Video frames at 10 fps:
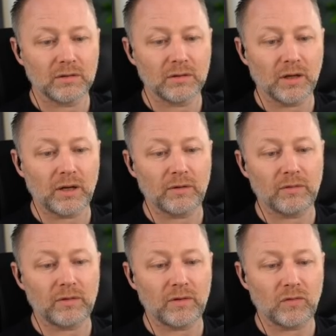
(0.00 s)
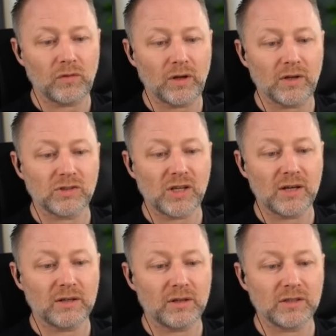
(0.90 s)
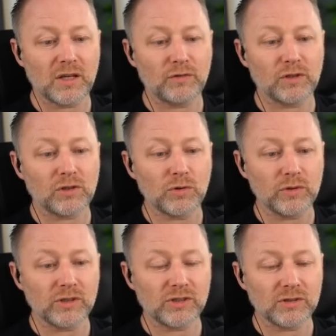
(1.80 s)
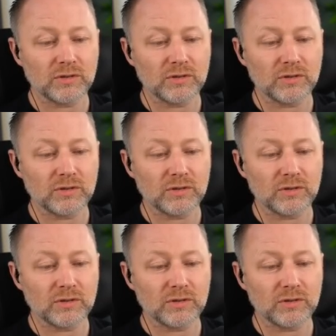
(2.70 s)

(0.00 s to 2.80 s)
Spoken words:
Right. It's there. It's after the chorus.